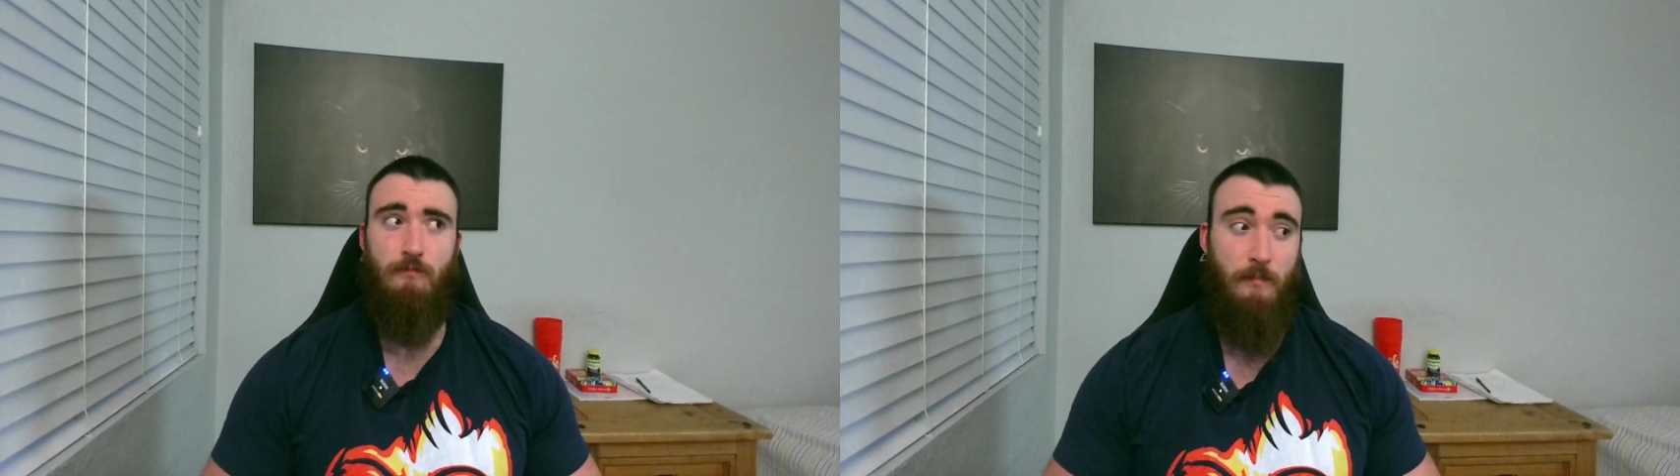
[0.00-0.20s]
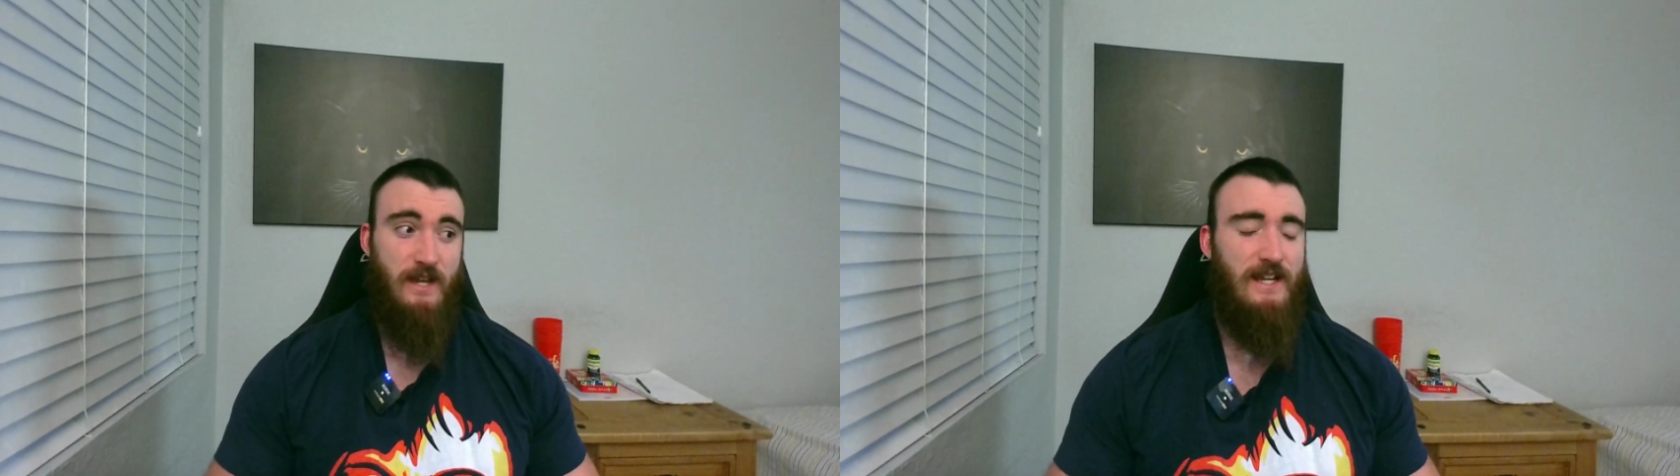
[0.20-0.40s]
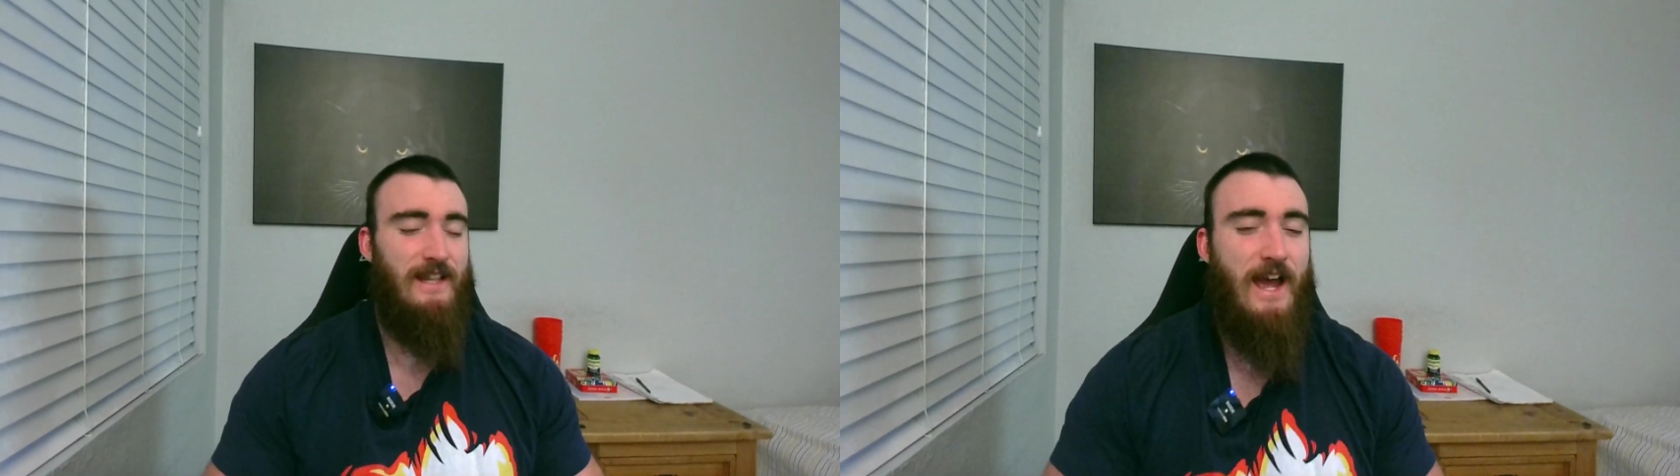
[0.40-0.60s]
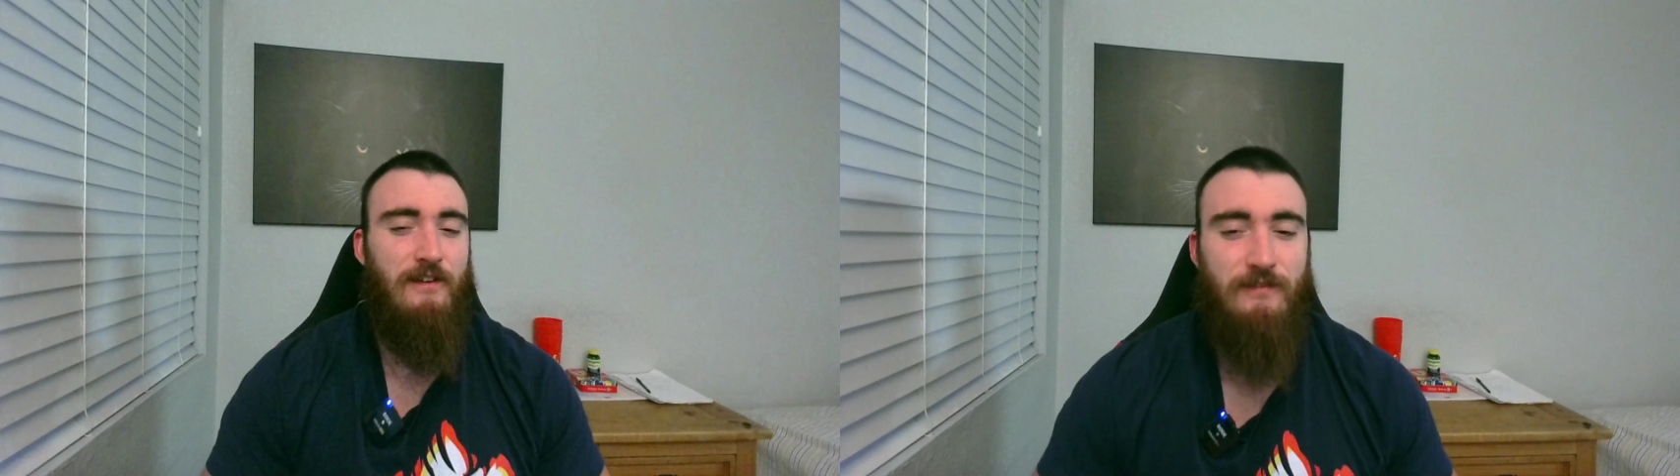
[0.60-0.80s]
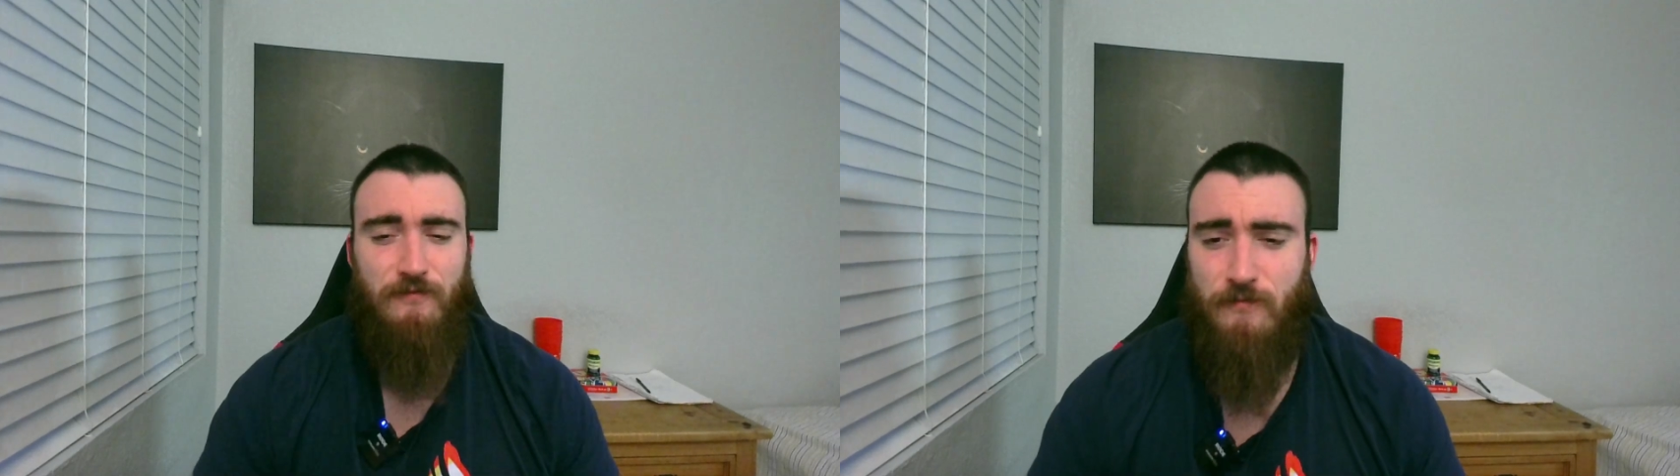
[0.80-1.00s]
being
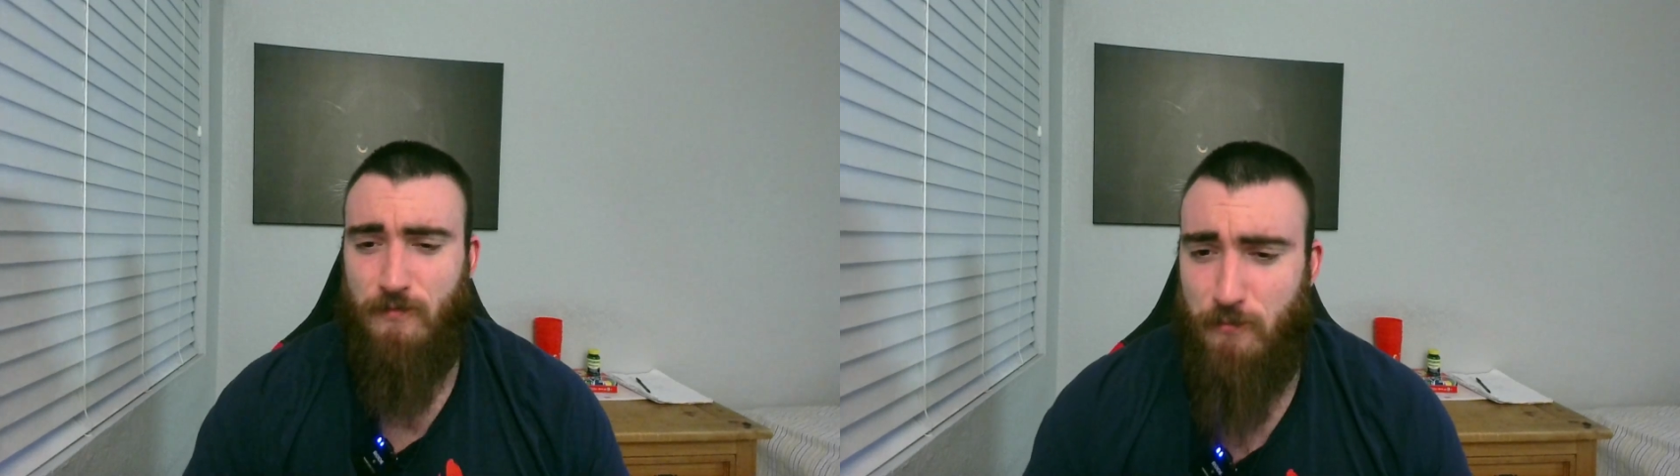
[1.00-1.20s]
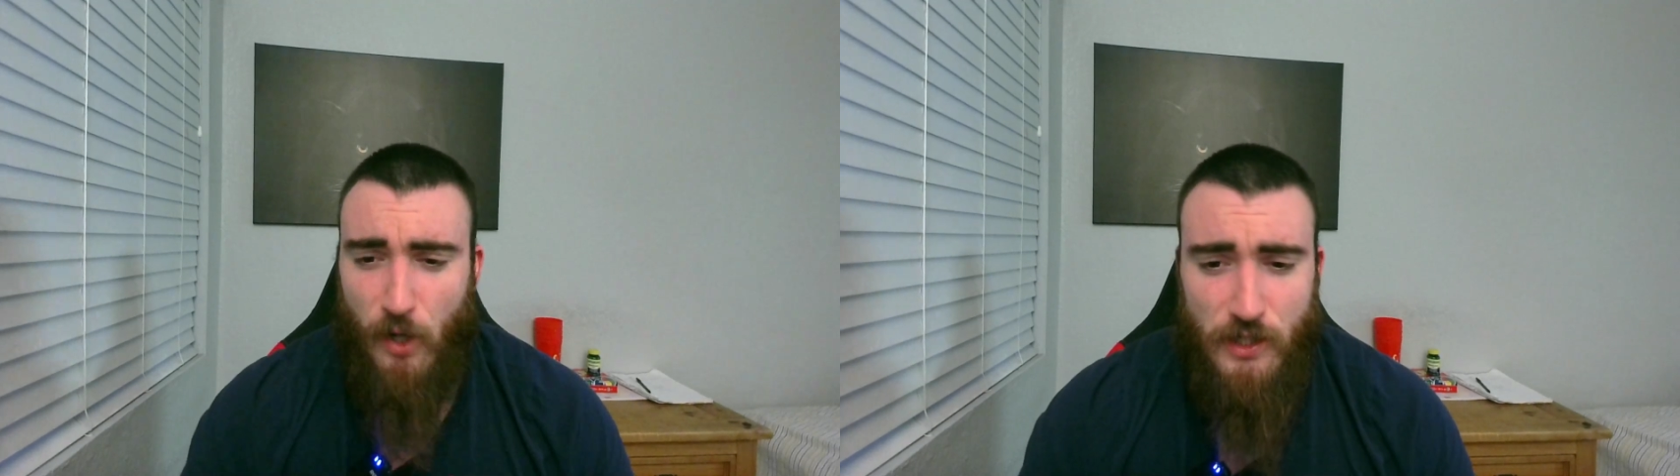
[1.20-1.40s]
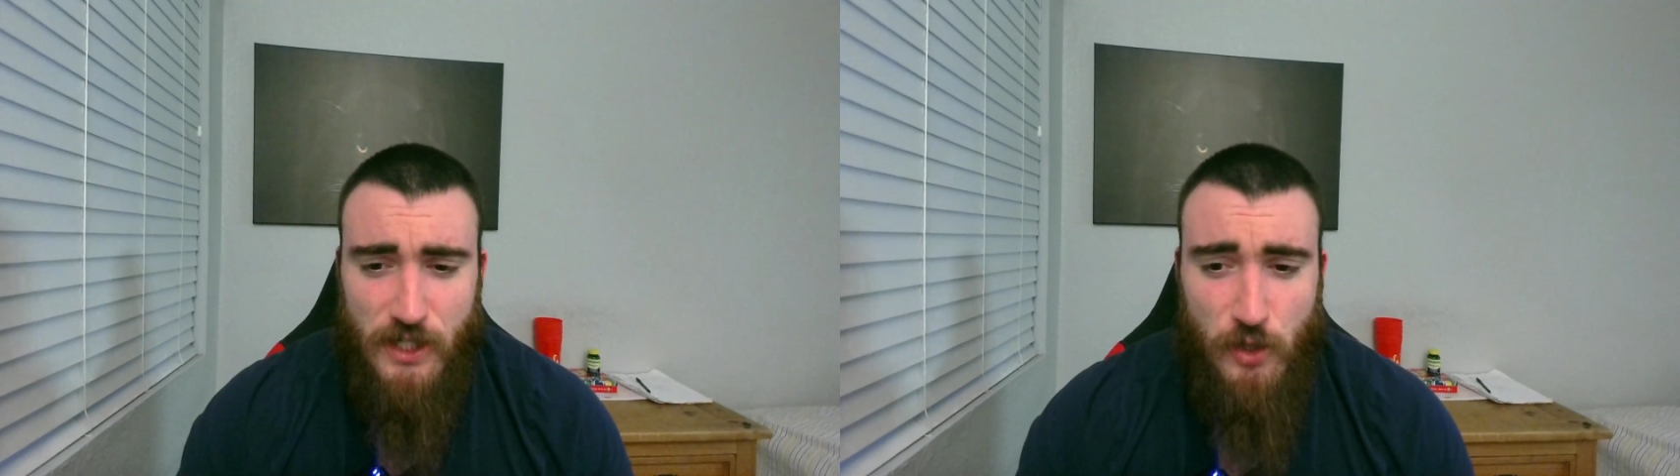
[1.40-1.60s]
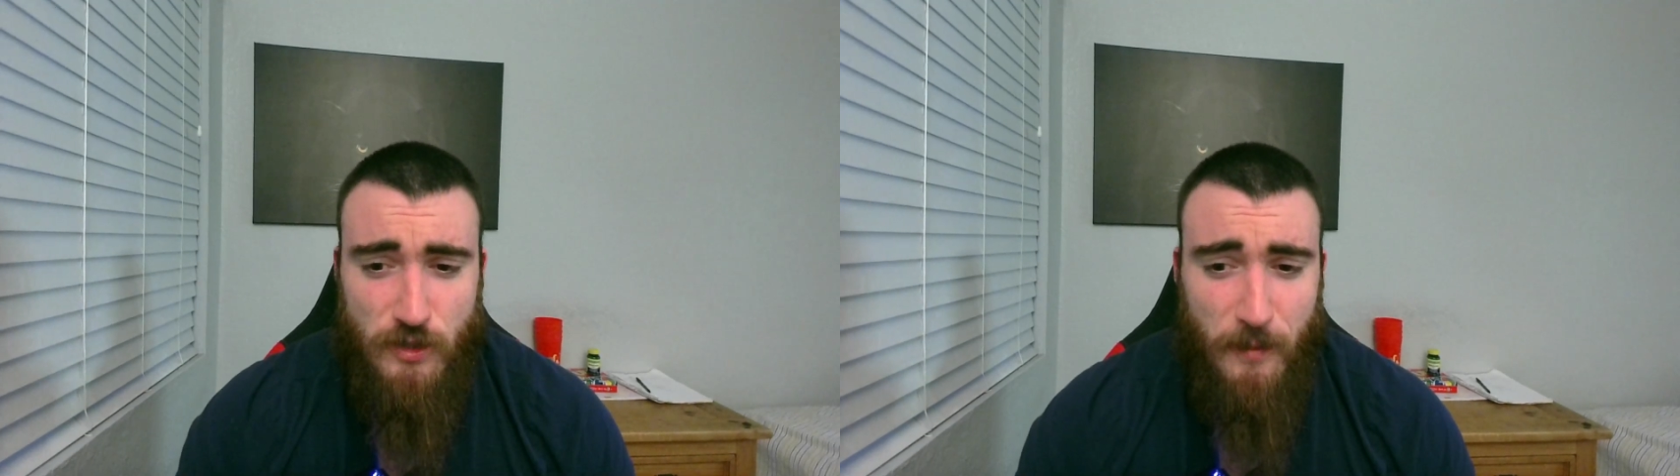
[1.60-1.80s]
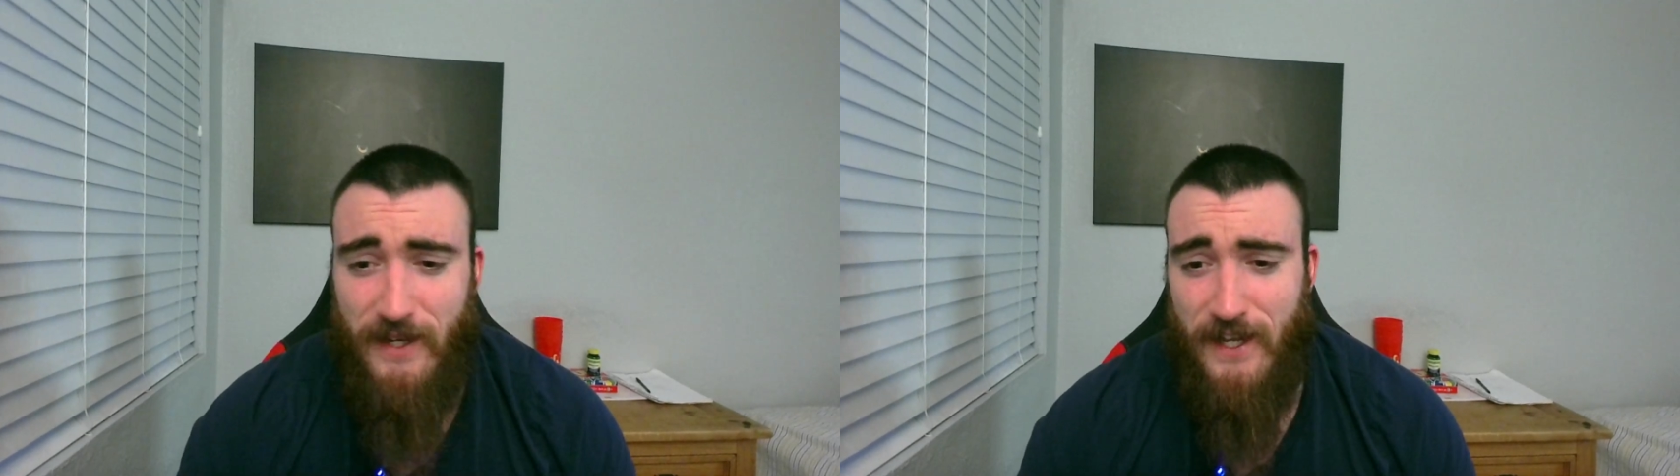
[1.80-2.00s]
that person
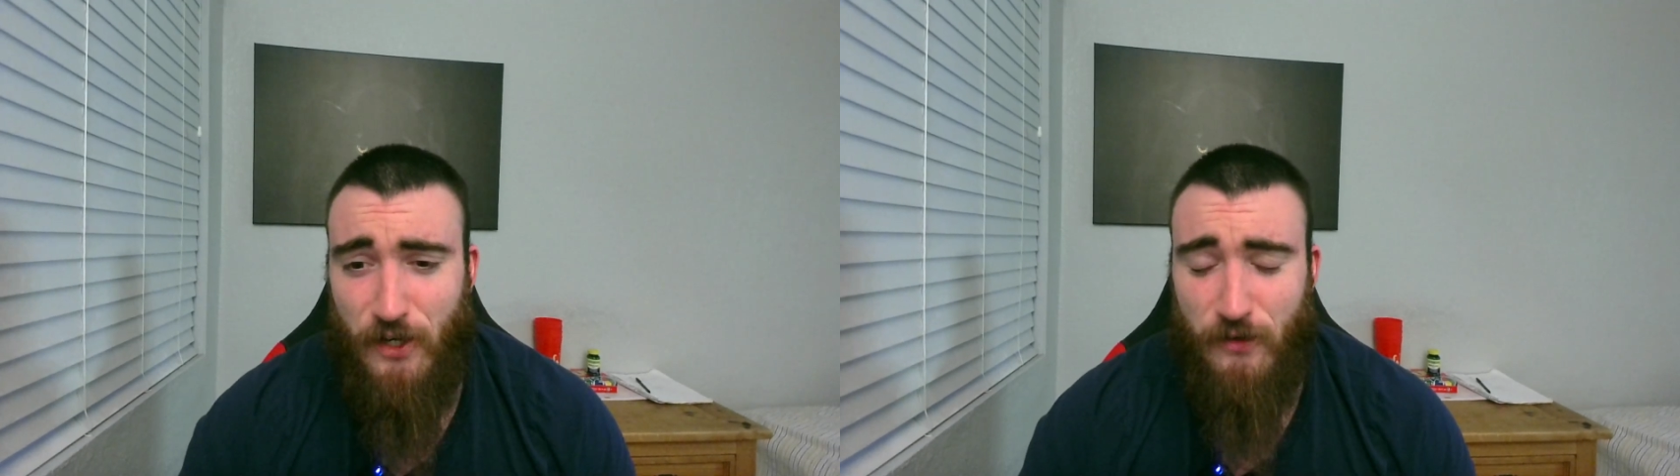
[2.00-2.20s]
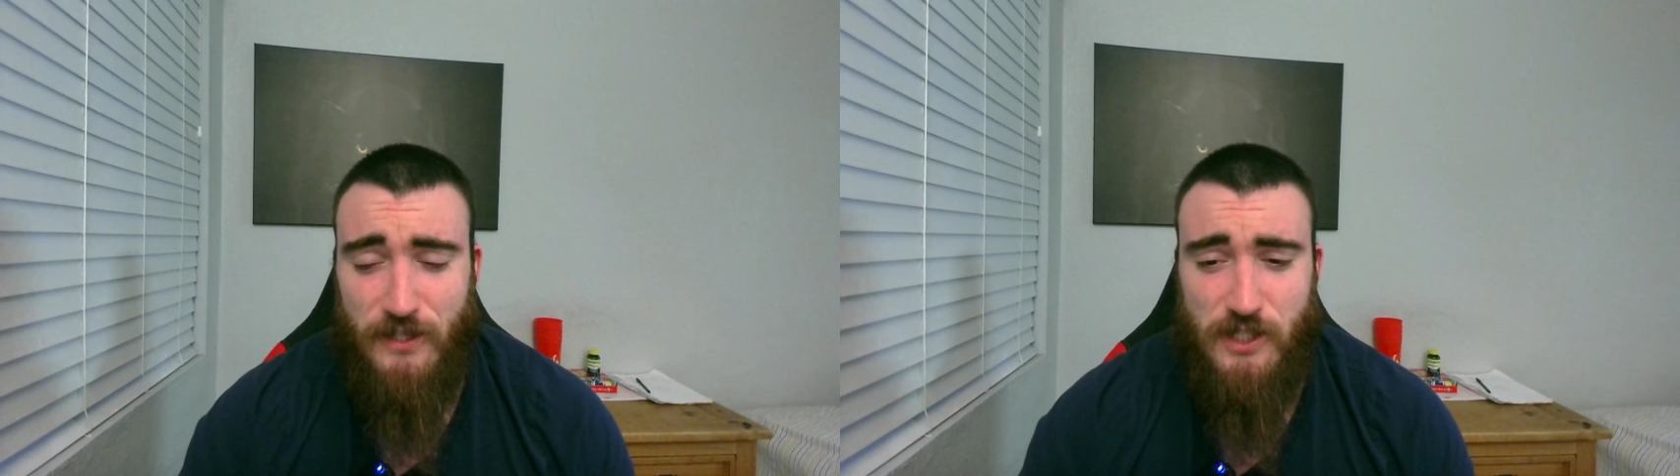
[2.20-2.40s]
who's a beginner in